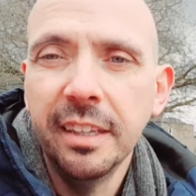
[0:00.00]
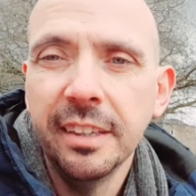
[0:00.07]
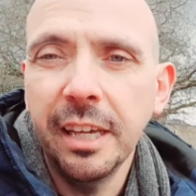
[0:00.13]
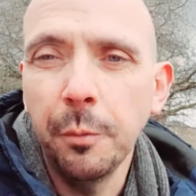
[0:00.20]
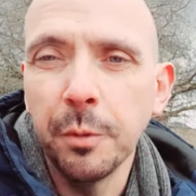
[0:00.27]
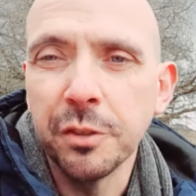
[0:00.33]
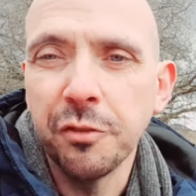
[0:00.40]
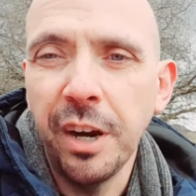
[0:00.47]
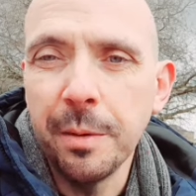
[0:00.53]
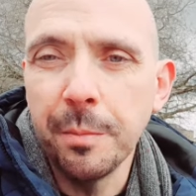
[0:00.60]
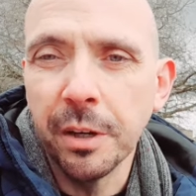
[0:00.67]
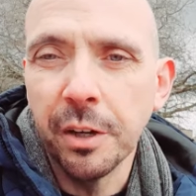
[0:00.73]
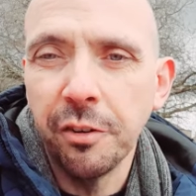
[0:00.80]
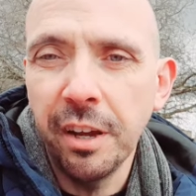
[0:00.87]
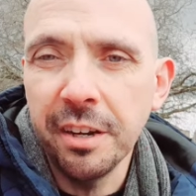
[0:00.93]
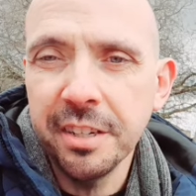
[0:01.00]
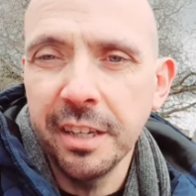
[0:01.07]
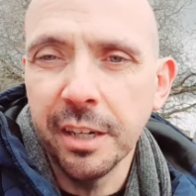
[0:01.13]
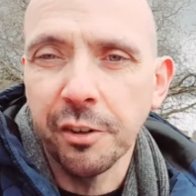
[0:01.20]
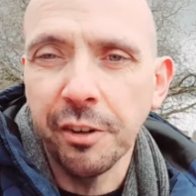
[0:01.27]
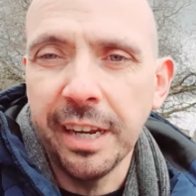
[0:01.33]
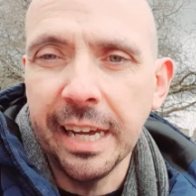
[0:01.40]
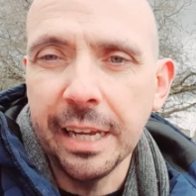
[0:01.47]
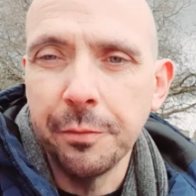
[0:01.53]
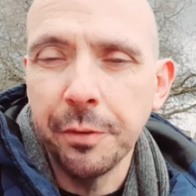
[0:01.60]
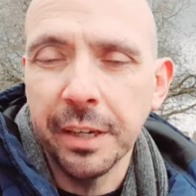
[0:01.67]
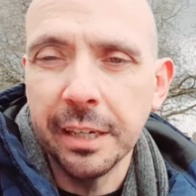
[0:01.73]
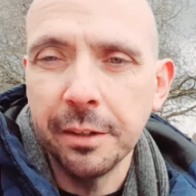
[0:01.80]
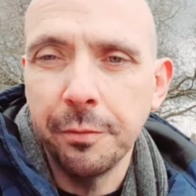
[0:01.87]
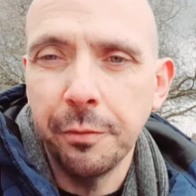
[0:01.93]
That was Raymond Crotty, a great
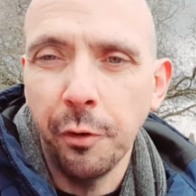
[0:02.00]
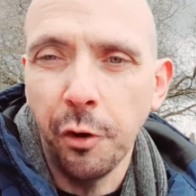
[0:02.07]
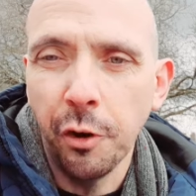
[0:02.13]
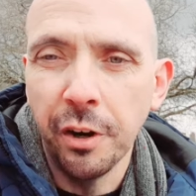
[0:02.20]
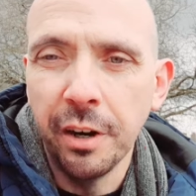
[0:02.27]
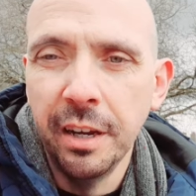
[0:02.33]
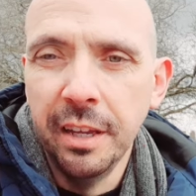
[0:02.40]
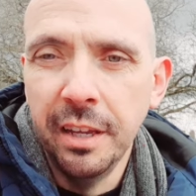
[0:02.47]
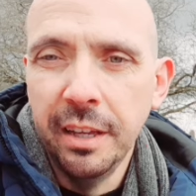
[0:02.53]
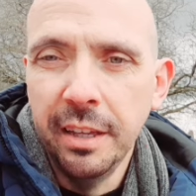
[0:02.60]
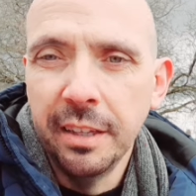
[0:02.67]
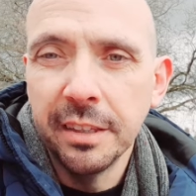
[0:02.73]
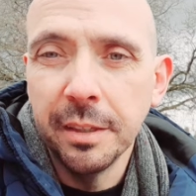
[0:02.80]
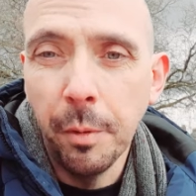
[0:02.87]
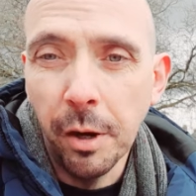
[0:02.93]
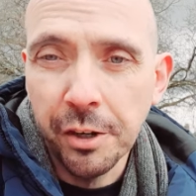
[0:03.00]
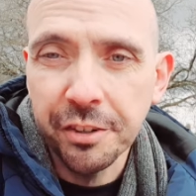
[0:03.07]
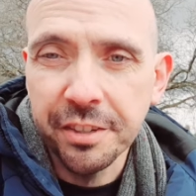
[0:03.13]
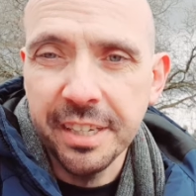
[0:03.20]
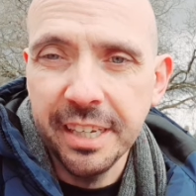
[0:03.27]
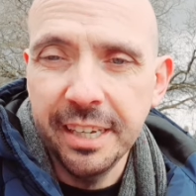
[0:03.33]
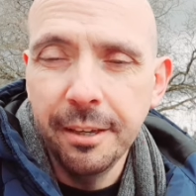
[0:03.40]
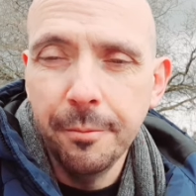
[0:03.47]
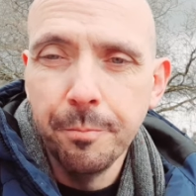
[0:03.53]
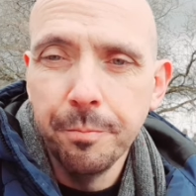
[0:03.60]
advocate for democracy,